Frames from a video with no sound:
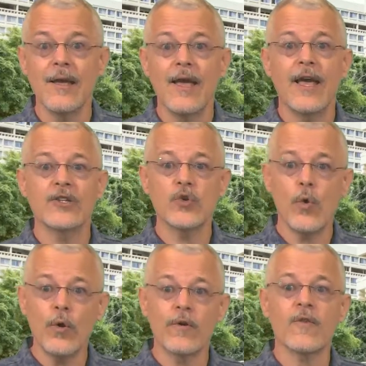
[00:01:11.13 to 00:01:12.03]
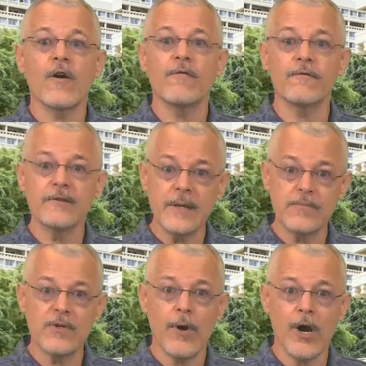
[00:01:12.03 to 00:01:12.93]
and towards a
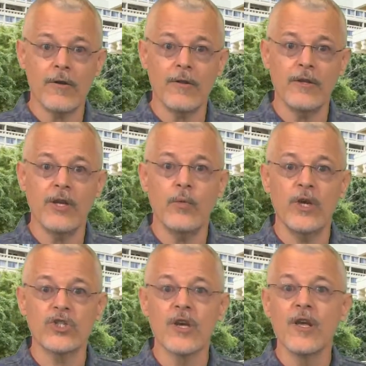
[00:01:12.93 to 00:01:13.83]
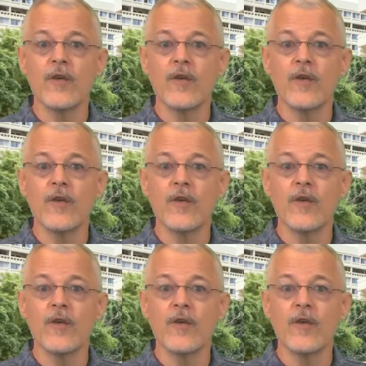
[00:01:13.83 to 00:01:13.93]
flipped model in which